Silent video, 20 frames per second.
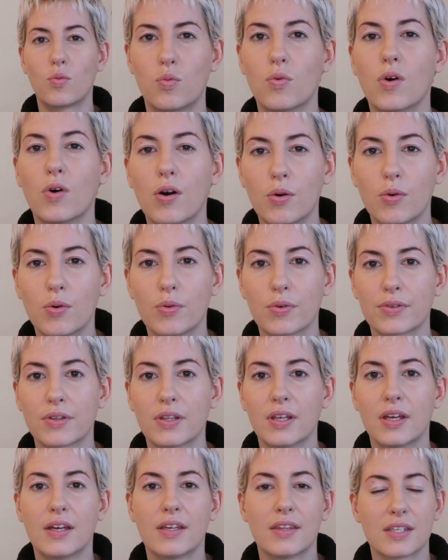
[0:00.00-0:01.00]
whoa,
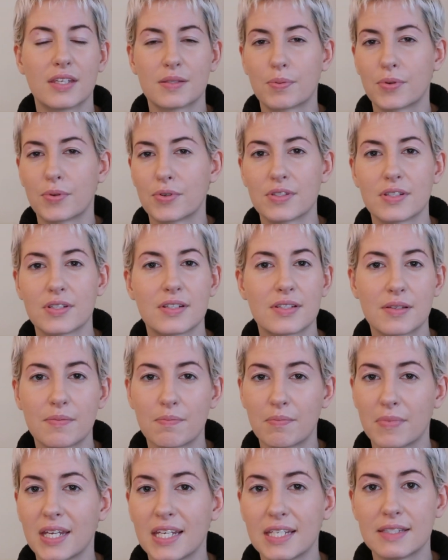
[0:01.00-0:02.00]
this person is
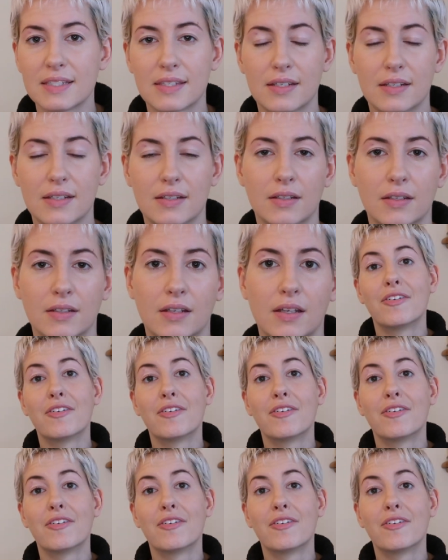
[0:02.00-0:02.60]
amazing.